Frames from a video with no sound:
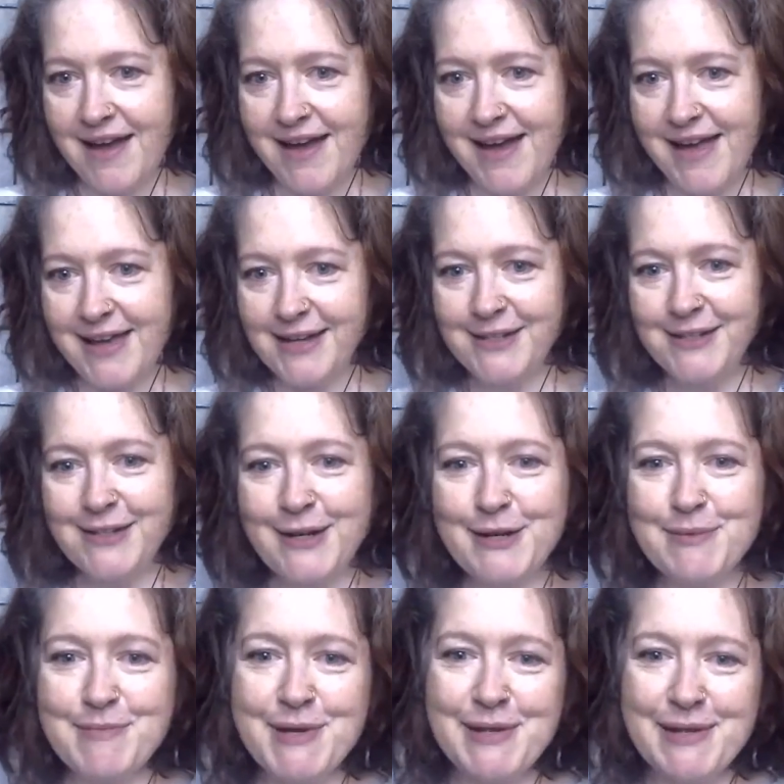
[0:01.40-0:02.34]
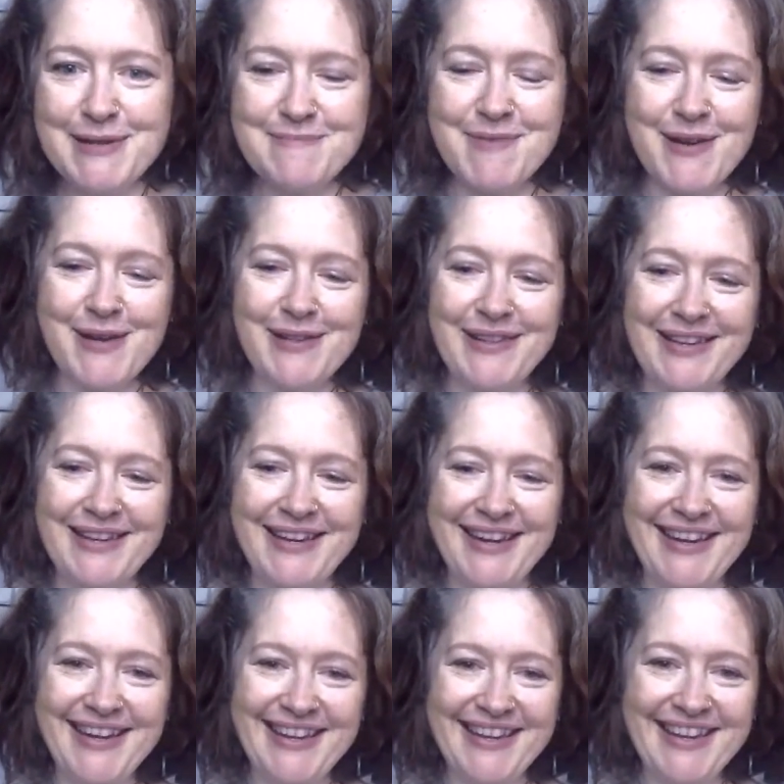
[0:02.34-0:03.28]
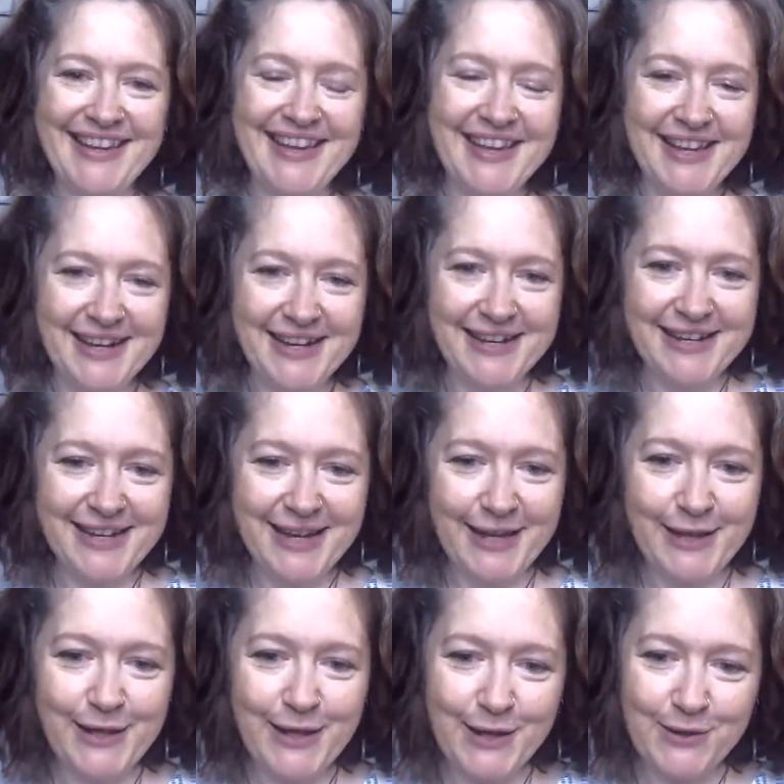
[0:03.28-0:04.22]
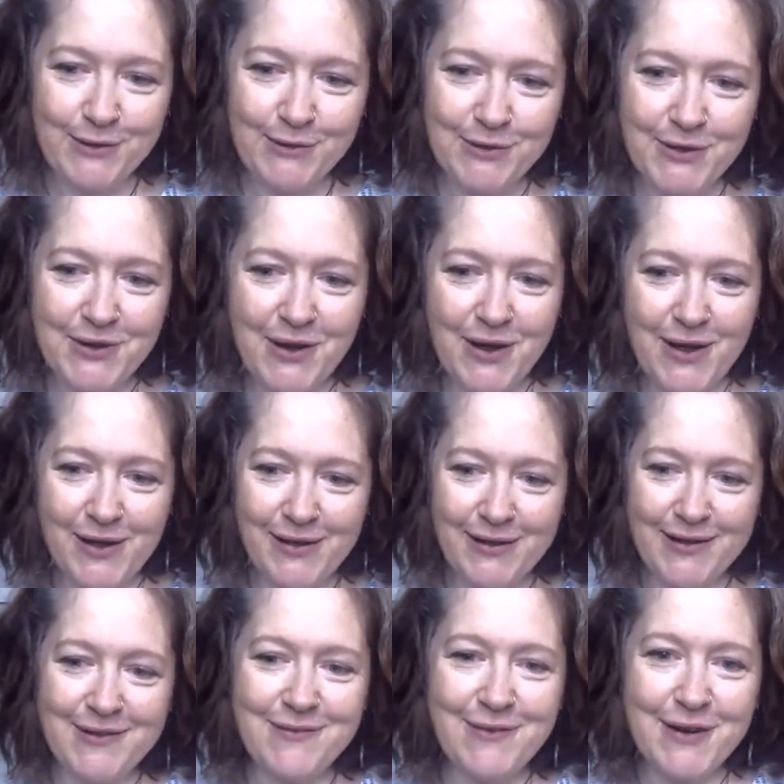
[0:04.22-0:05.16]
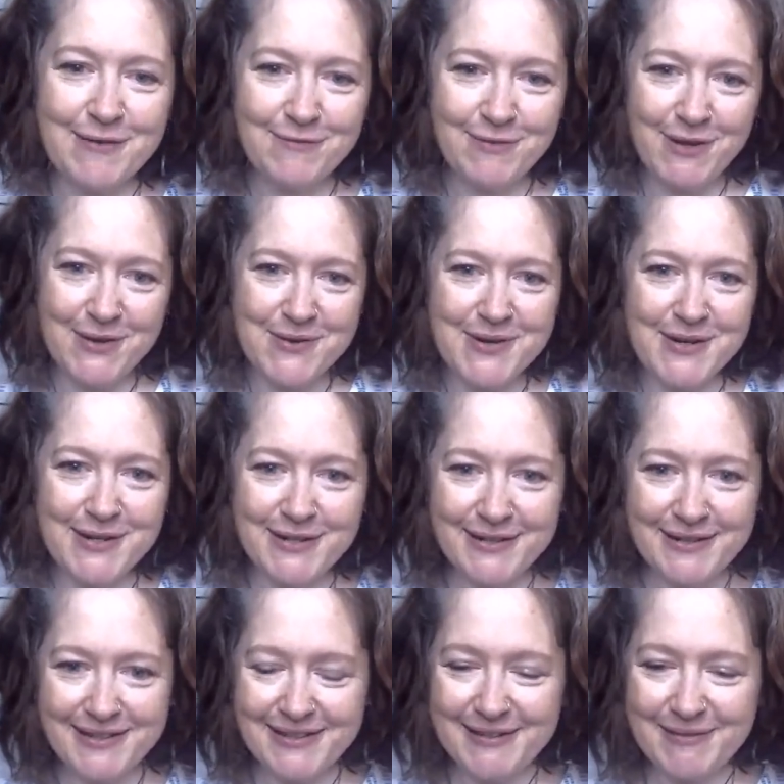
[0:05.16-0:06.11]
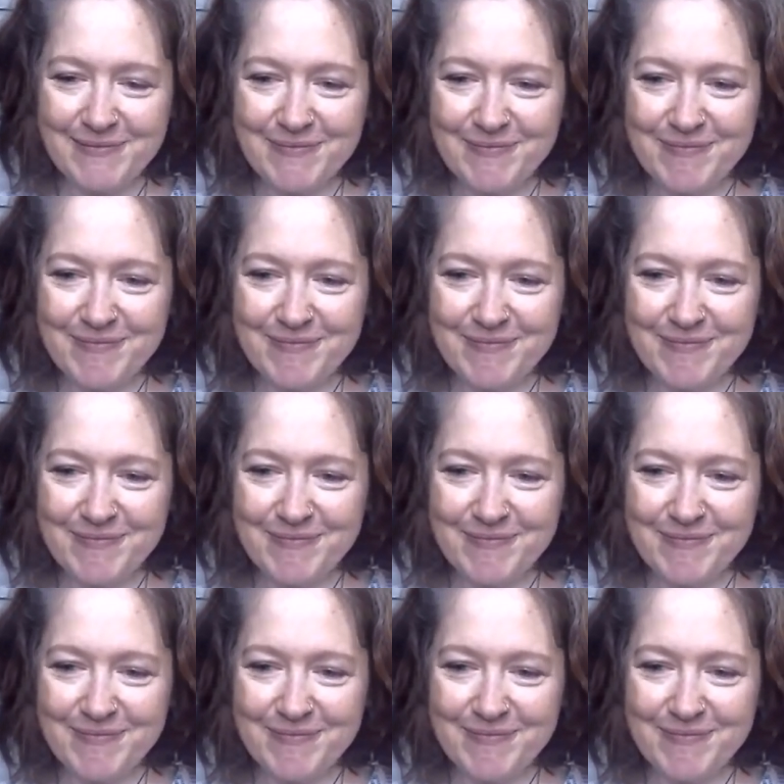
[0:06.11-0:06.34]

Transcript: Hi, Sharmila Molly, and hello to all of our viewers.